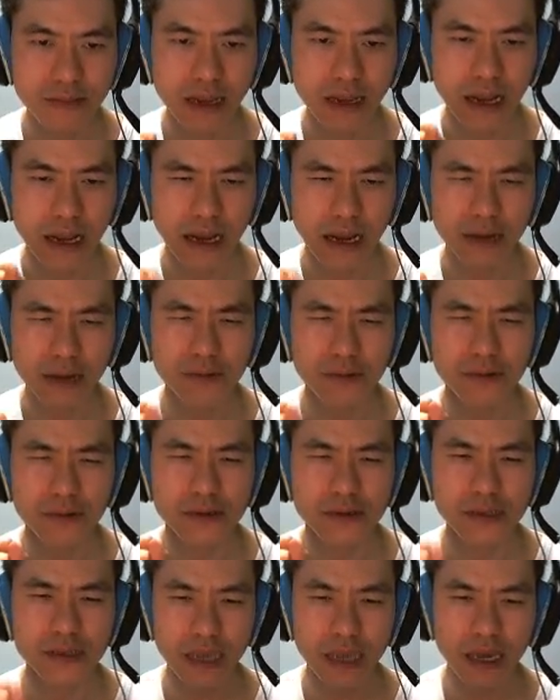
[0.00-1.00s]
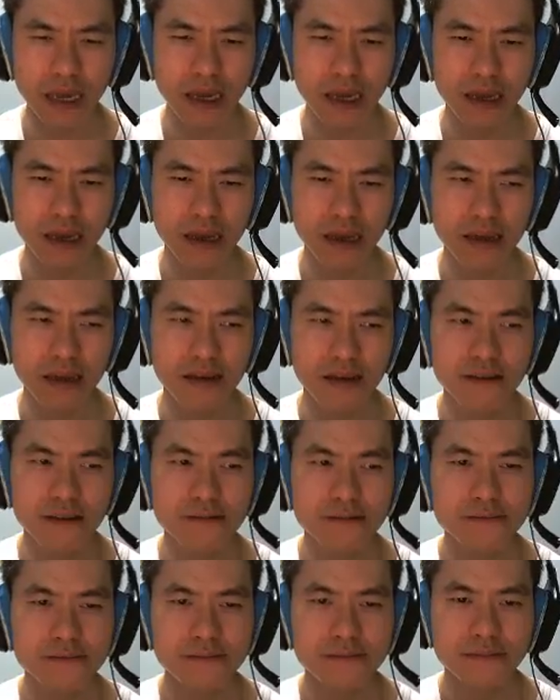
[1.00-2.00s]
I would say
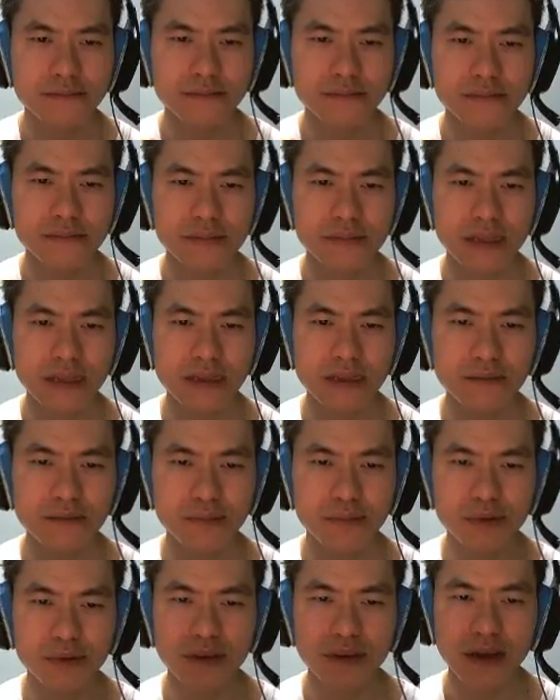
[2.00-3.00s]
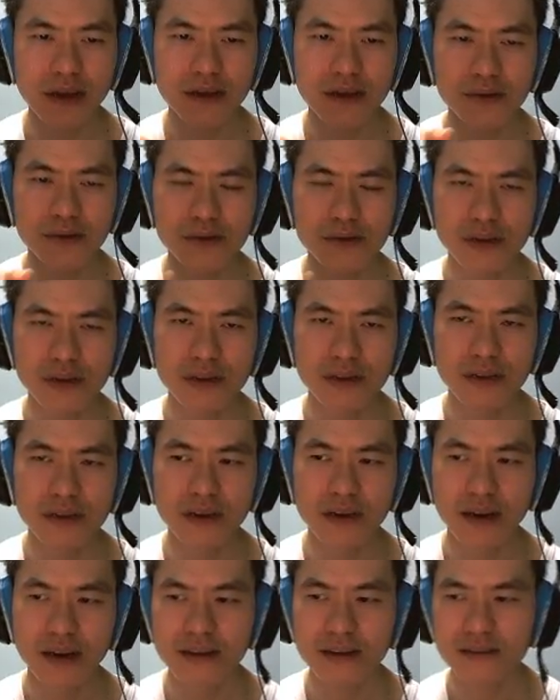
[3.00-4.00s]
put a utility
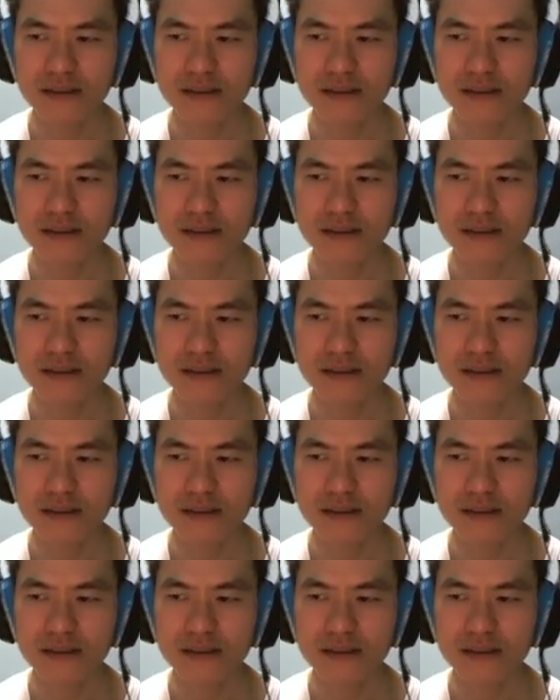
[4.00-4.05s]
card.